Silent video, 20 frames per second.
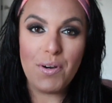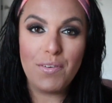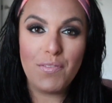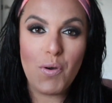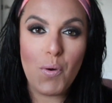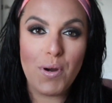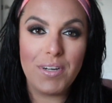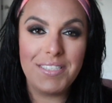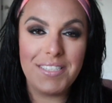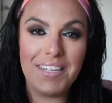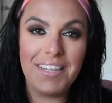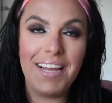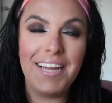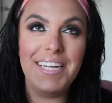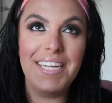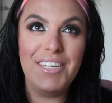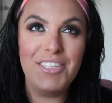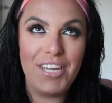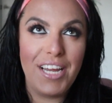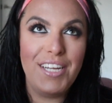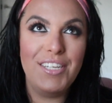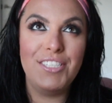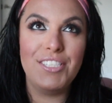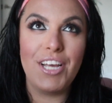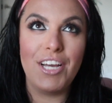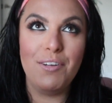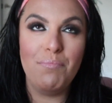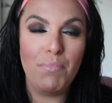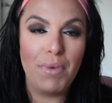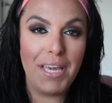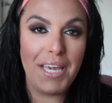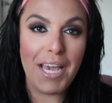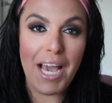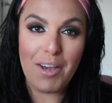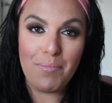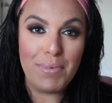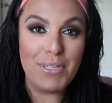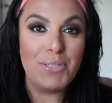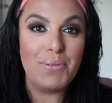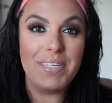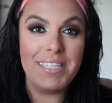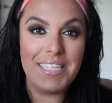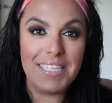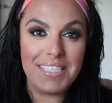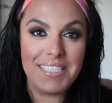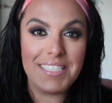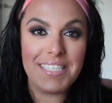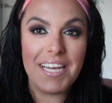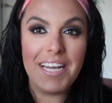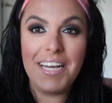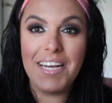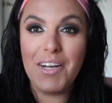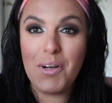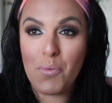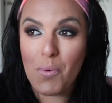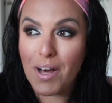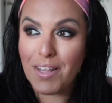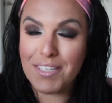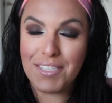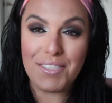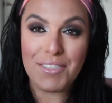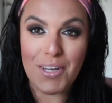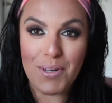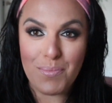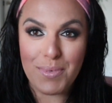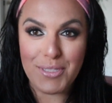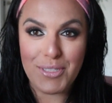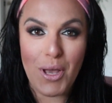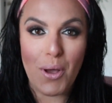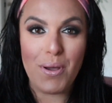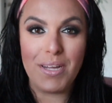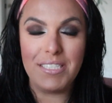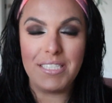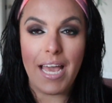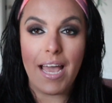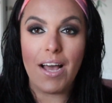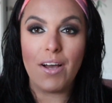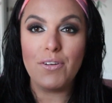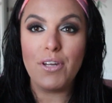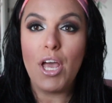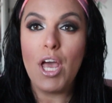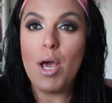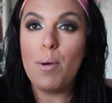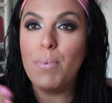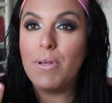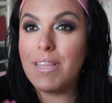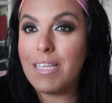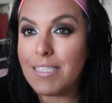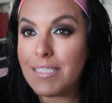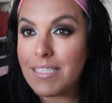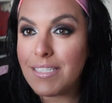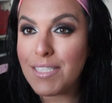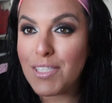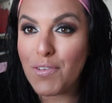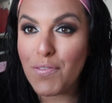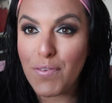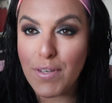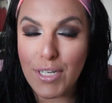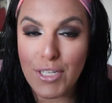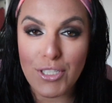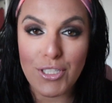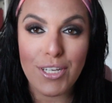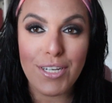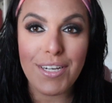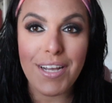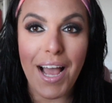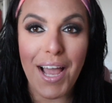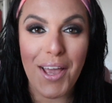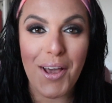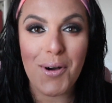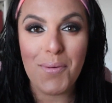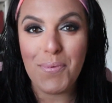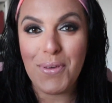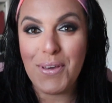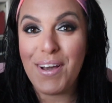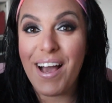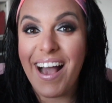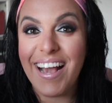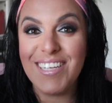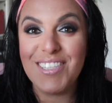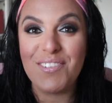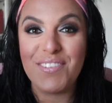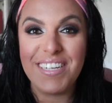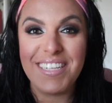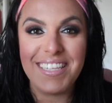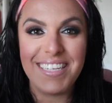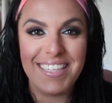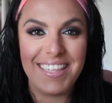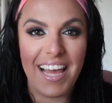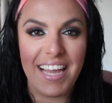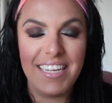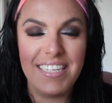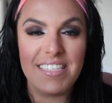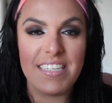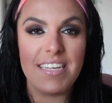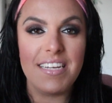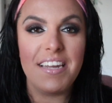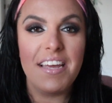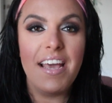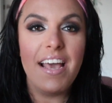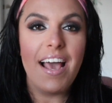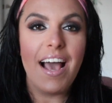of course the lighting changed on me. I've been doing this while the sun was going down, but this is the finished look. I hope you guys really liked it.